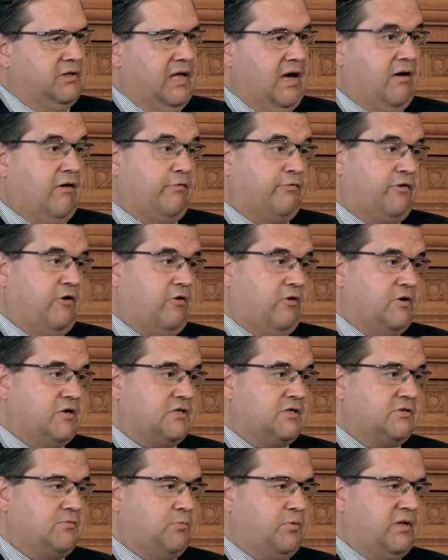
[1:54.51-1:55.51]
Now, of
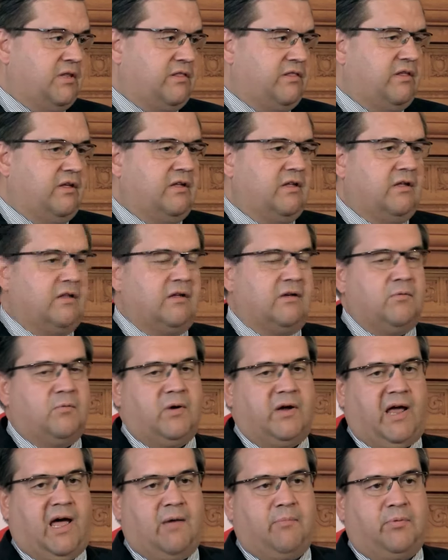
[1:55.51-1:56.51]
course, with
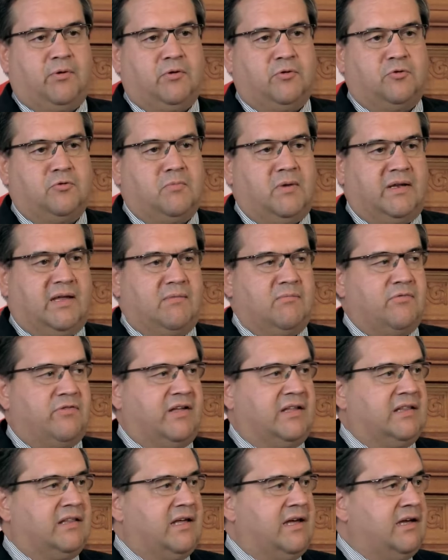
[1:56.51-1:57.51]
what happened to Madame
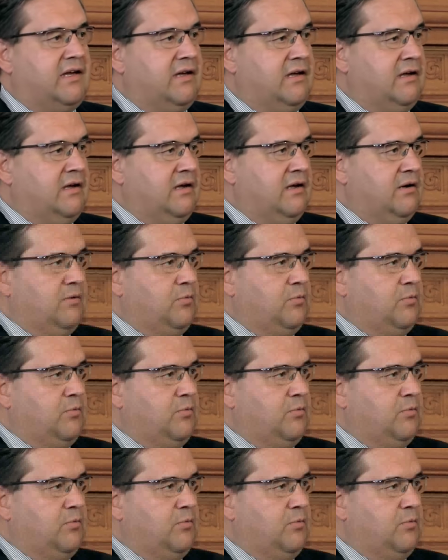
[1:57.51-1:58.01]
Valnet,